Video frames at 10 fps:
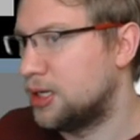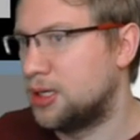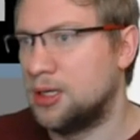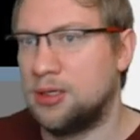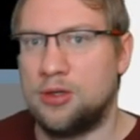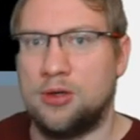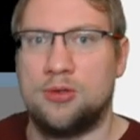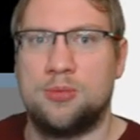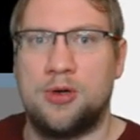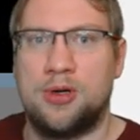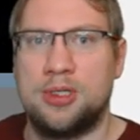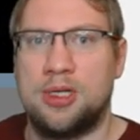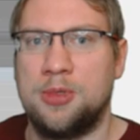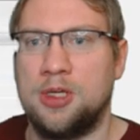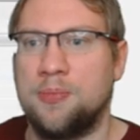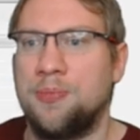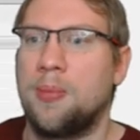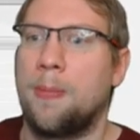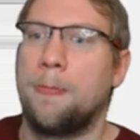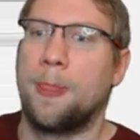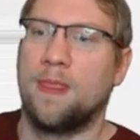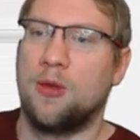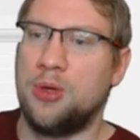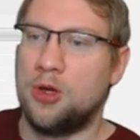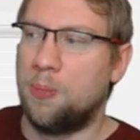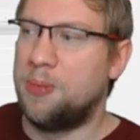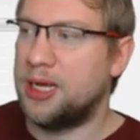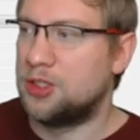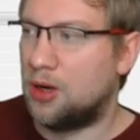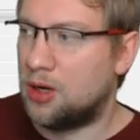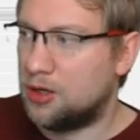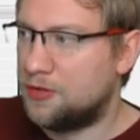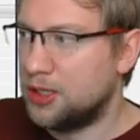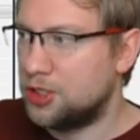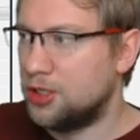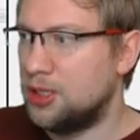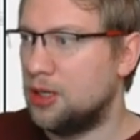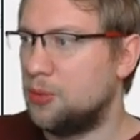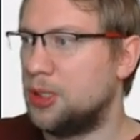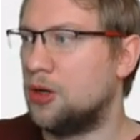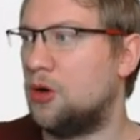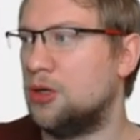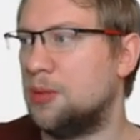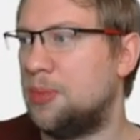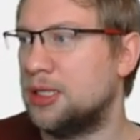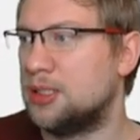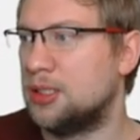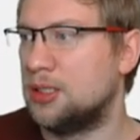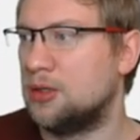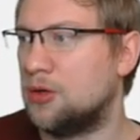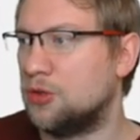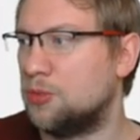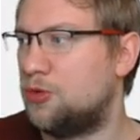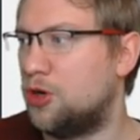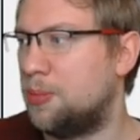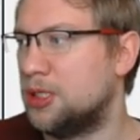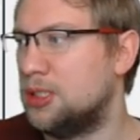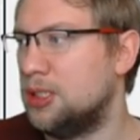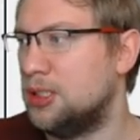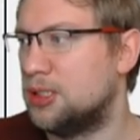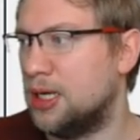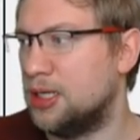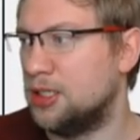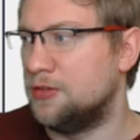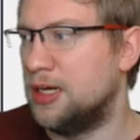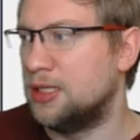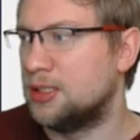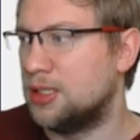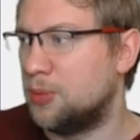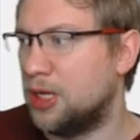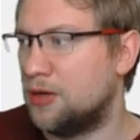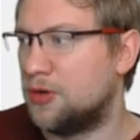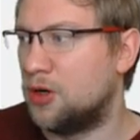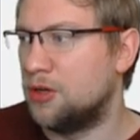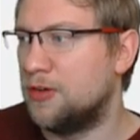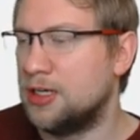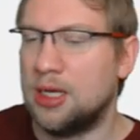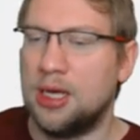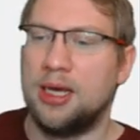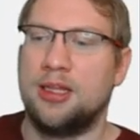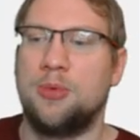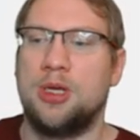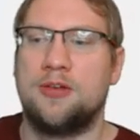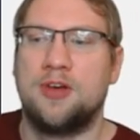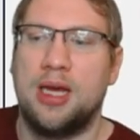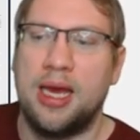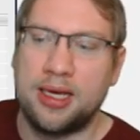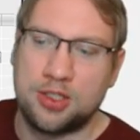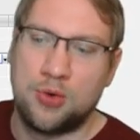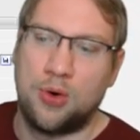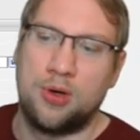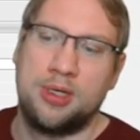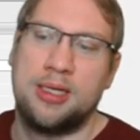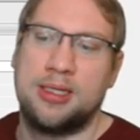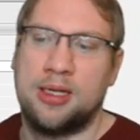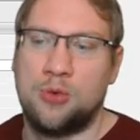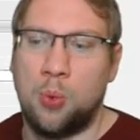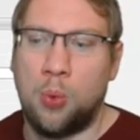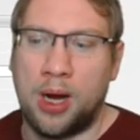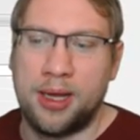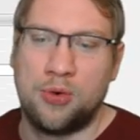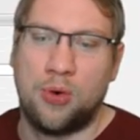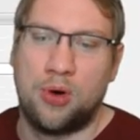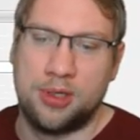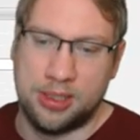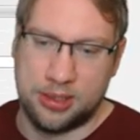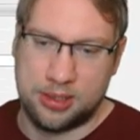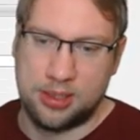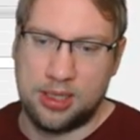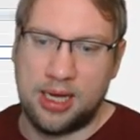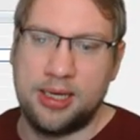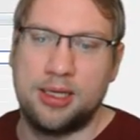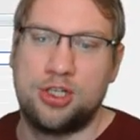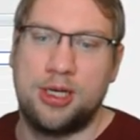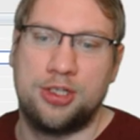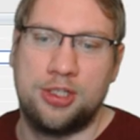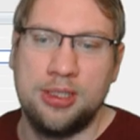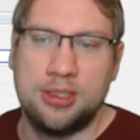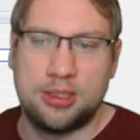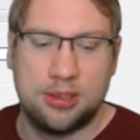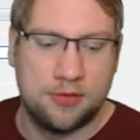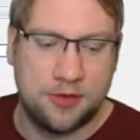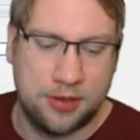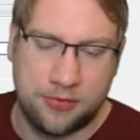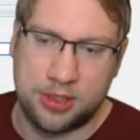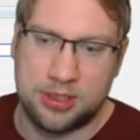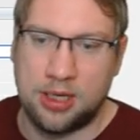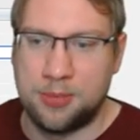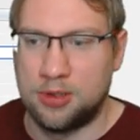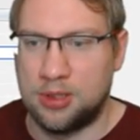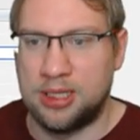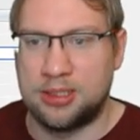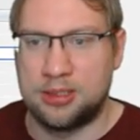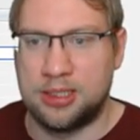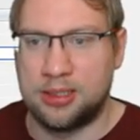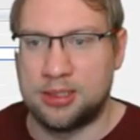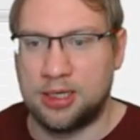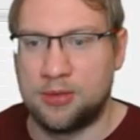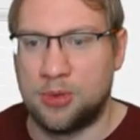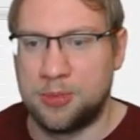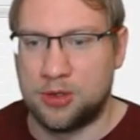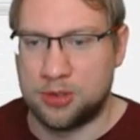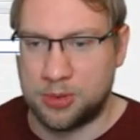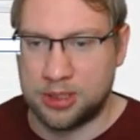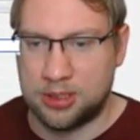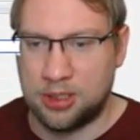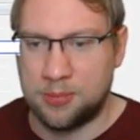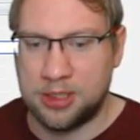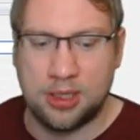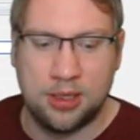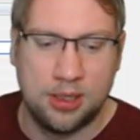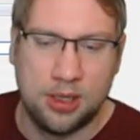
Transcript: I can close my runtime here. We go back to our function here, we go on the button, go to properties and events, there we have our event, and there we have X coordinate and Y coordinate. I can change these. If I, for example, let's take the second one because we can see it better.